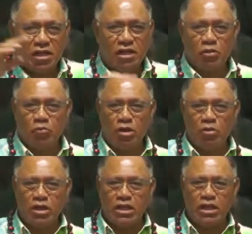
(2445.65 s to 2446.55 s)
We
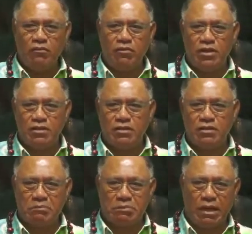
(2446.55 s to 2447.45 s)
were given the
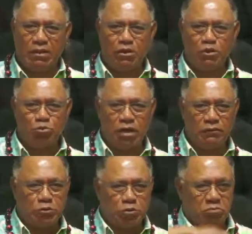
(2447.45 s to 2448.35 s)
power to
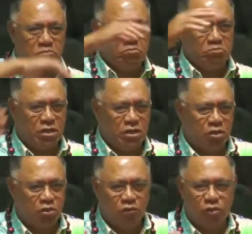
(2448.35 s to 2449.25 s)
have dominion
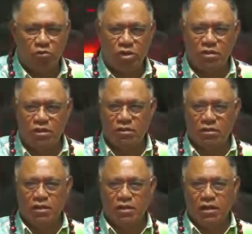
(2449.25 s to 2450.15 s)
over creation.
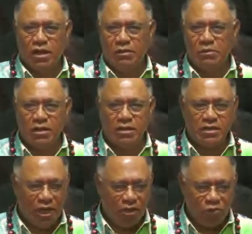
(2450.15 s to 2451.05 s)
I mean,
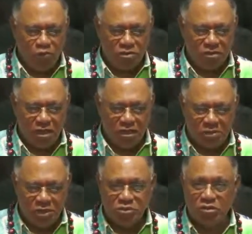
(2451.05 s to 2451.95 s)
that was a
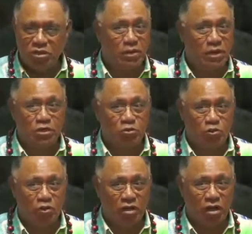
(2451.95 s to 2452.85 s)
mystery, but it's no
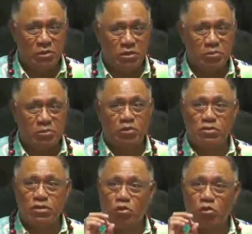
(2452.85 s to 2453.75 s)
longer a mystery because
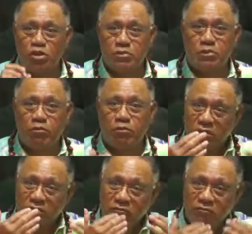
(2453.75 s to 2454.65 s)
the Holy Spirit
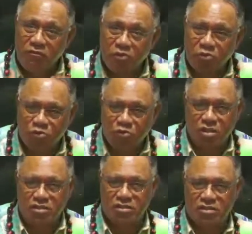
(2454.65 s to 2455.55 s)
revealed to us.